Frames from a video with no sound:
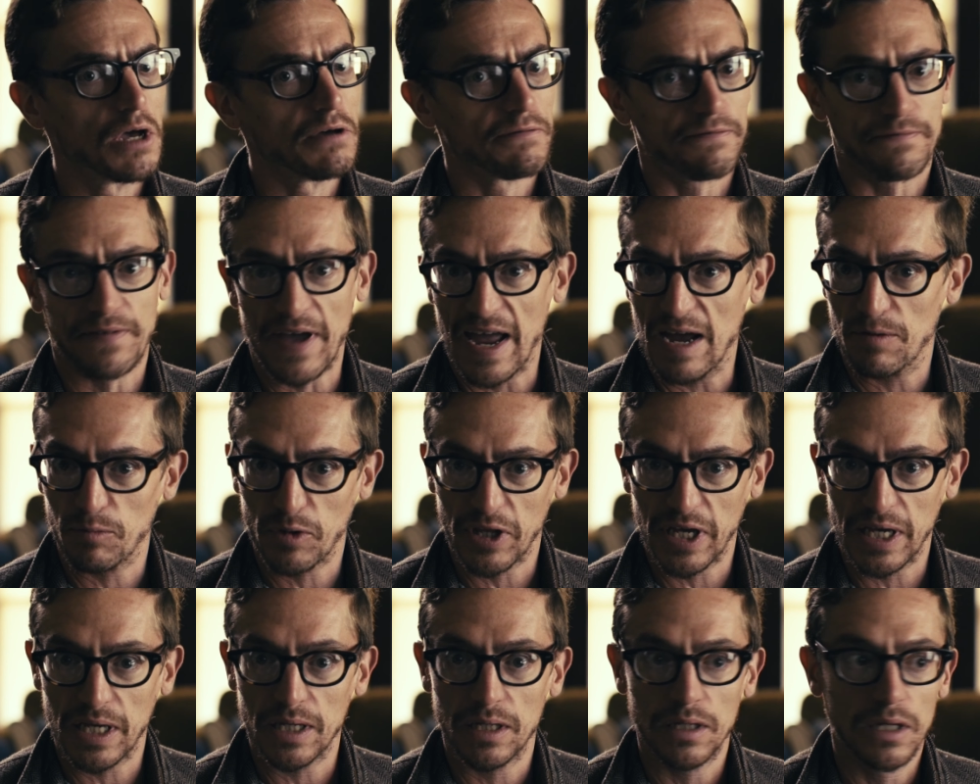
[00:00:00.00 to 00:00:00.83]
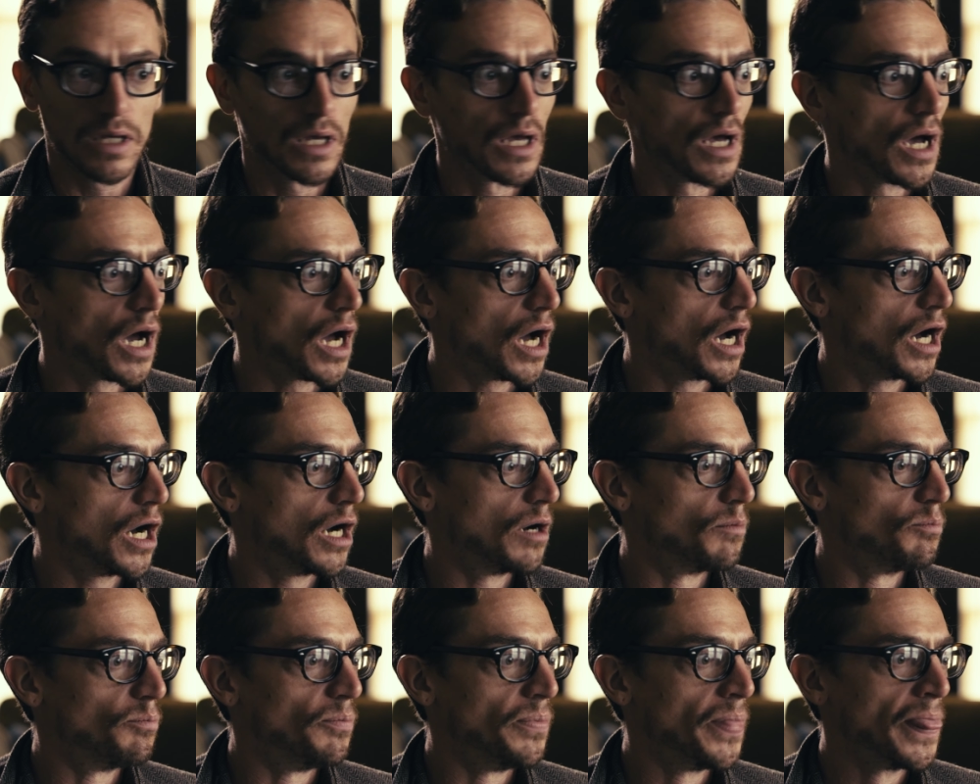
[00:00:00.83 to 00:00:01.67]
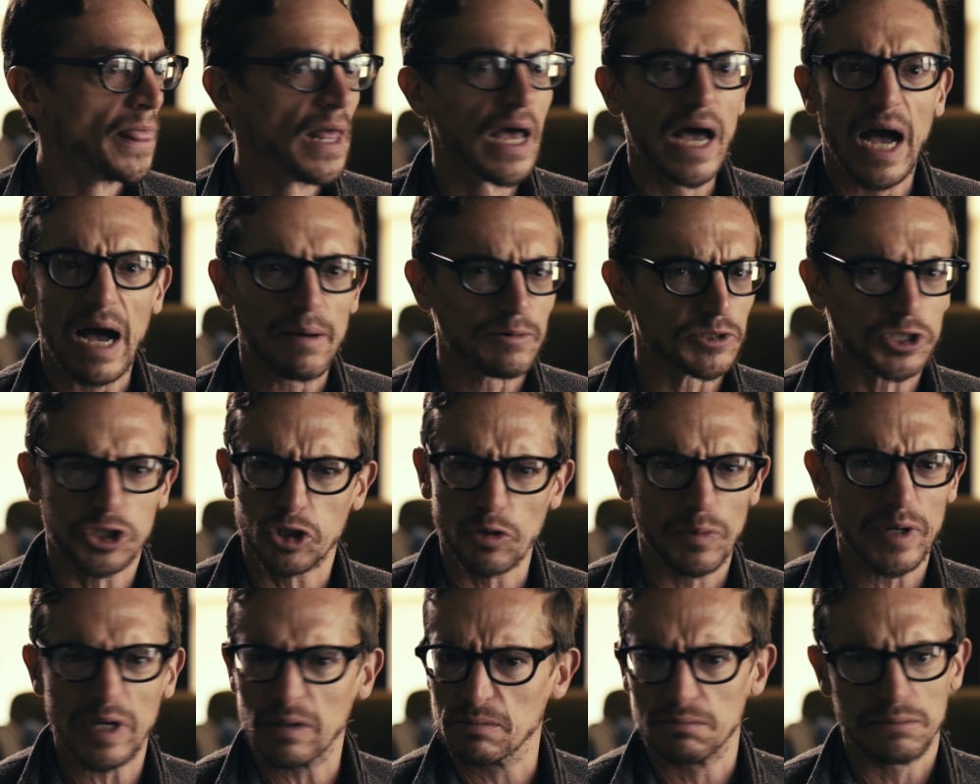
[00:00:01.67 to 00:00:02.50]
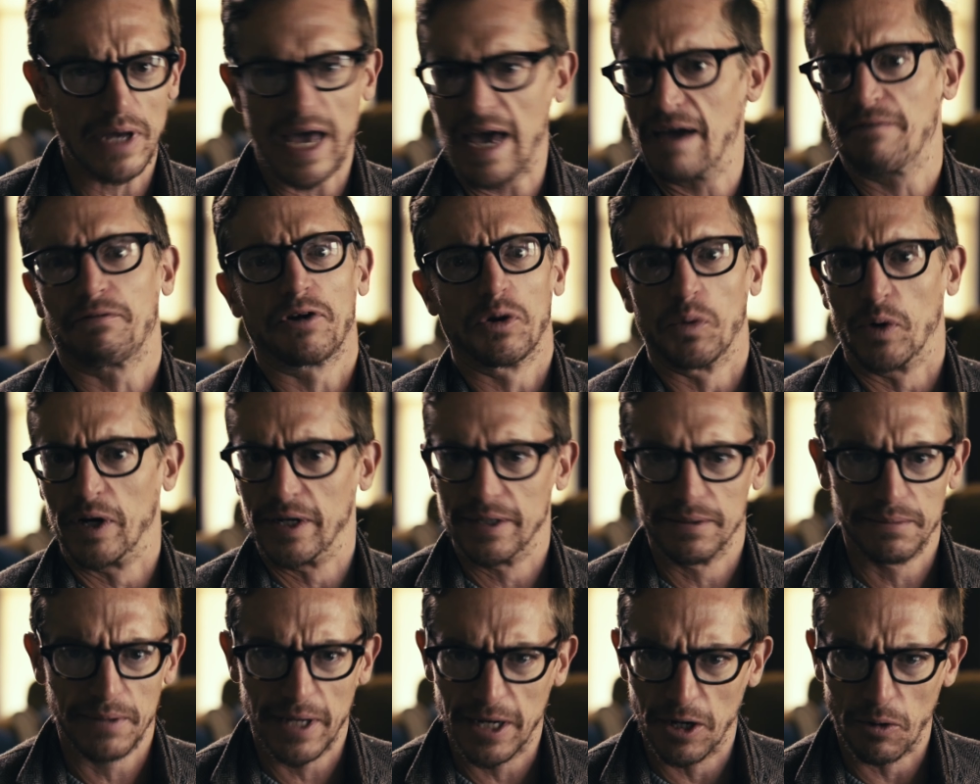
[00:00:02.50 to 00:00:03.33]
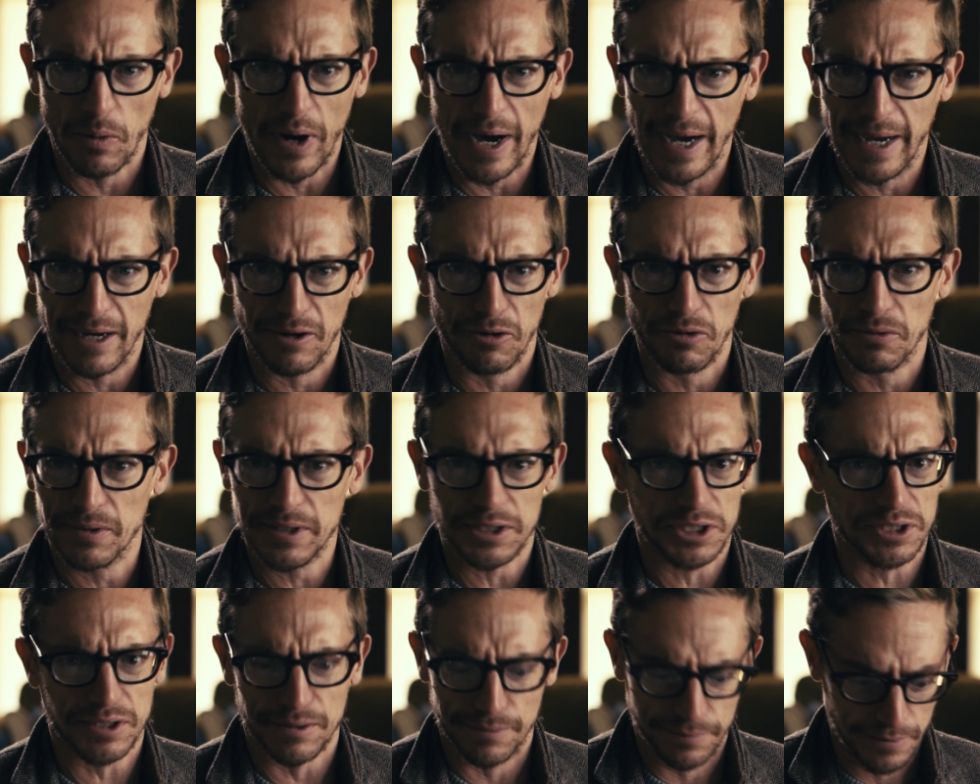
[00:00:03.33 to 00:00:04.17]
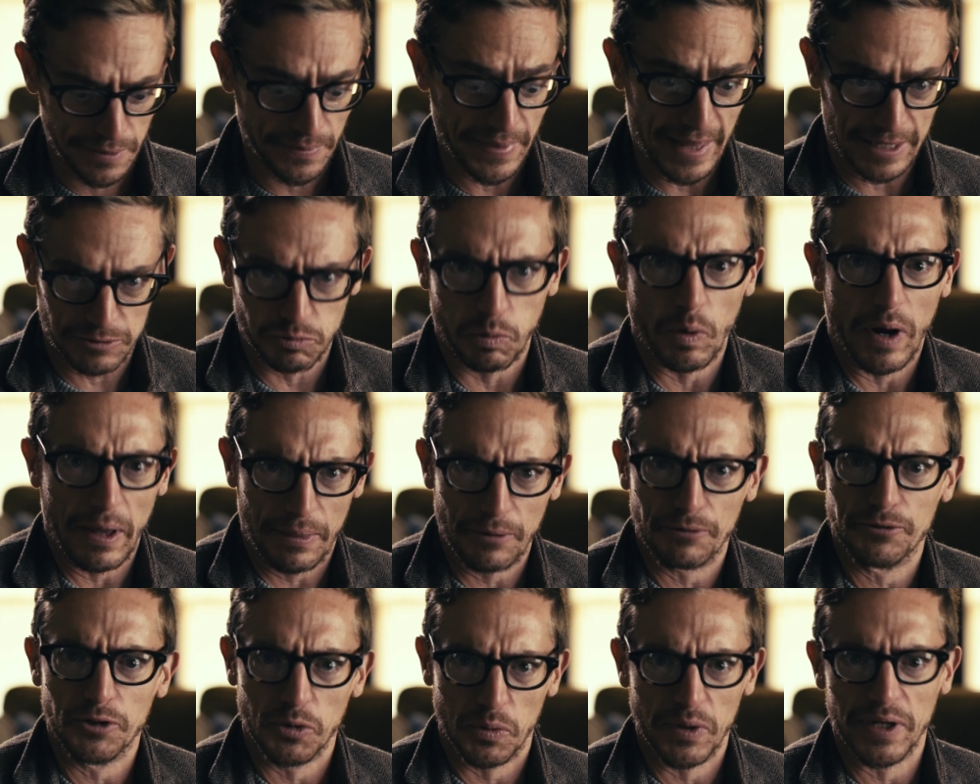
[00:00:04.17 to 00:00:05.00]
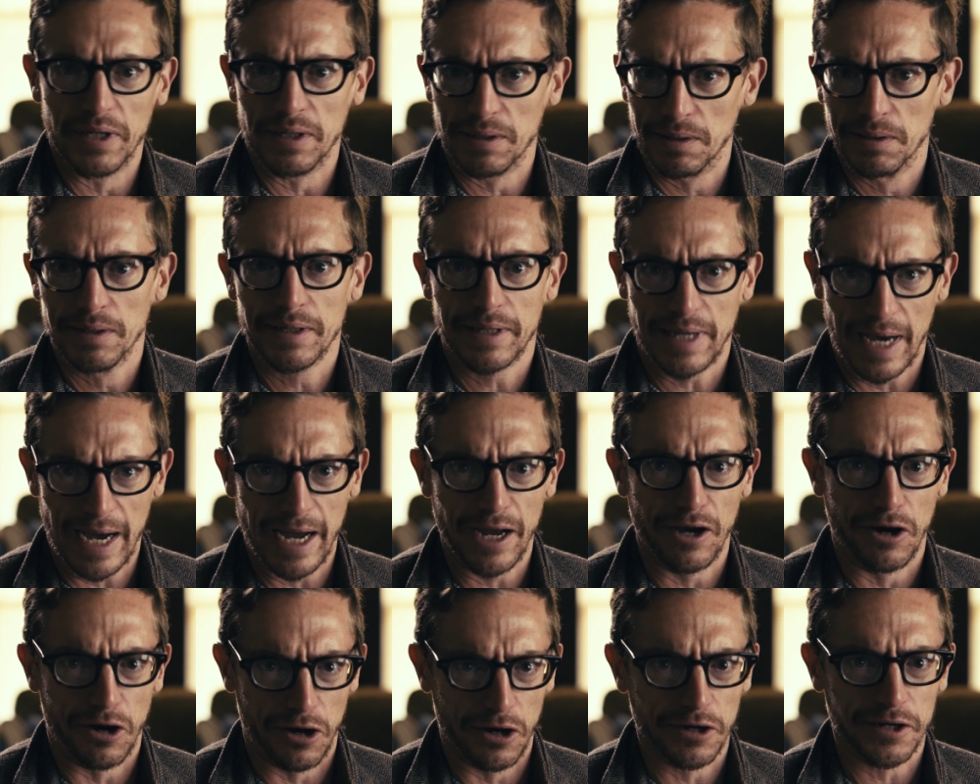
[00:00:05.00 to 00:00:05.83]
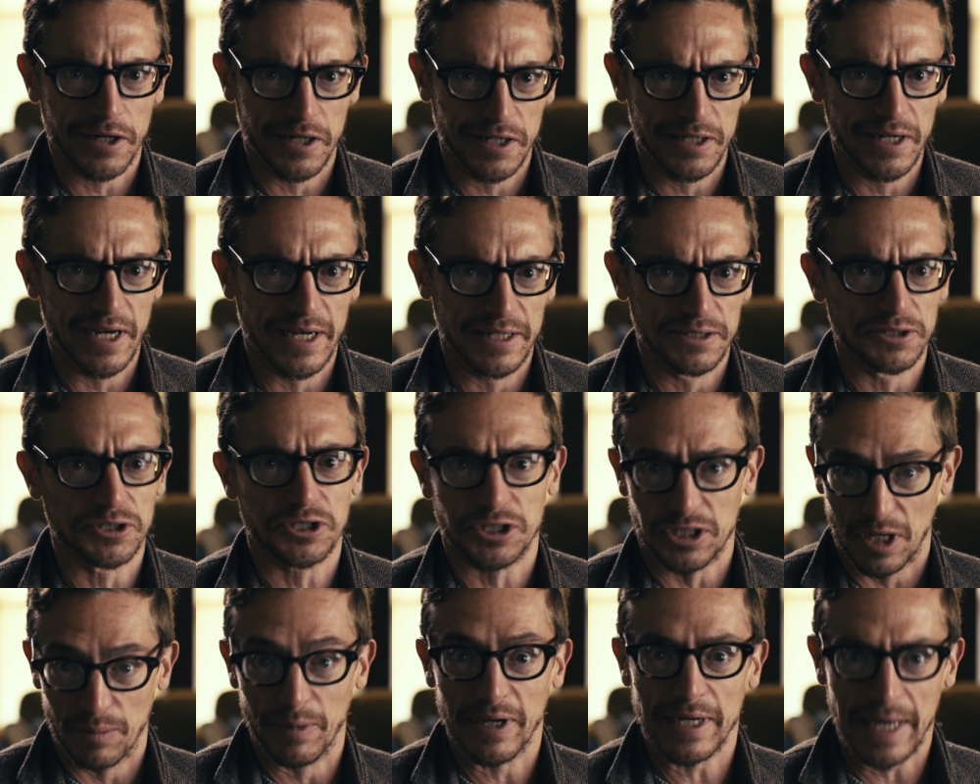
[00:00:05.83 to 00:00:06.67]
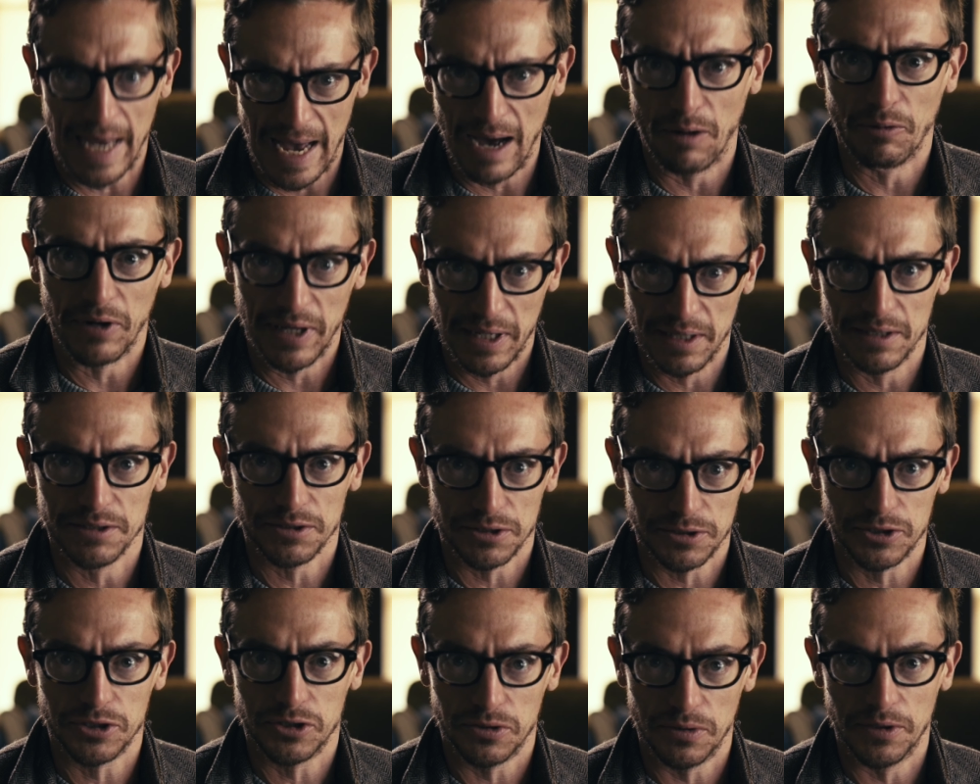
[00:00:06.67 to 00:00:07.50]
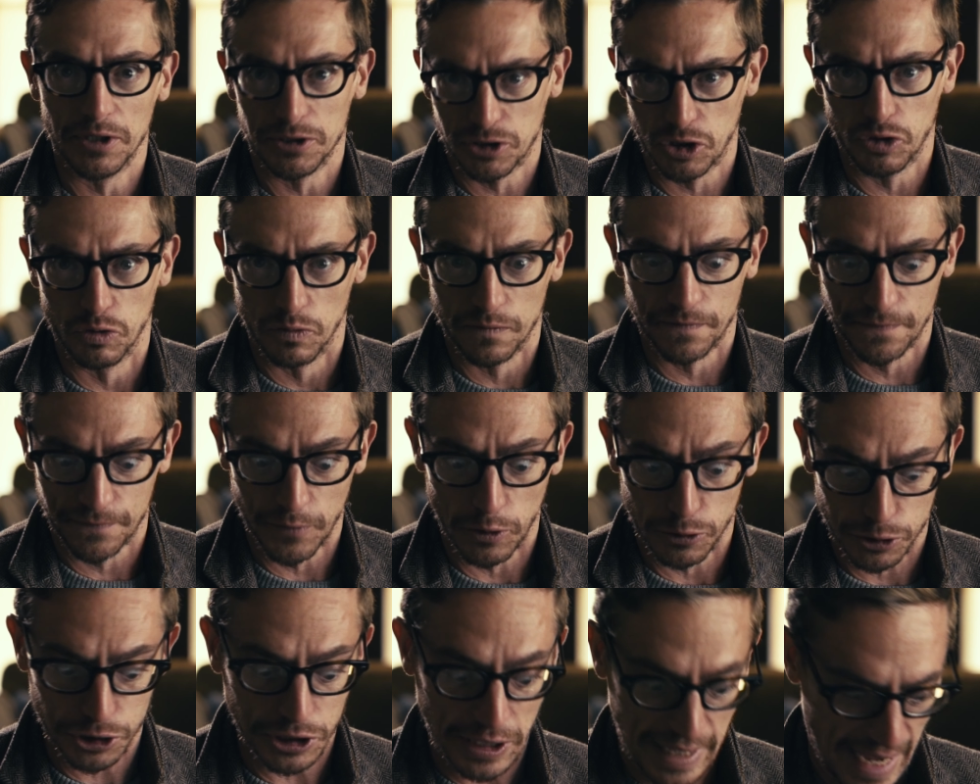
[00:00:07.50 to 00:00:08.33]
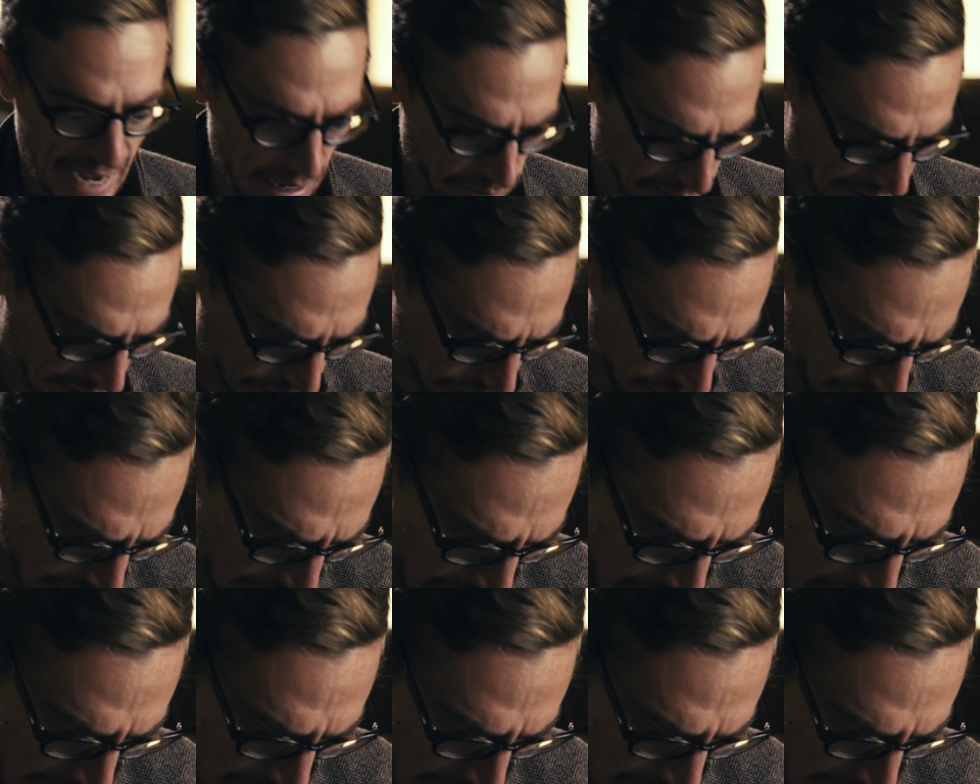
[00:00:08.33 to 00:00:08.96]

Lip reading: family. I'm assuming everyone in Ohio. That's why they're doing Cuyahoga and Summit County as the two first counties.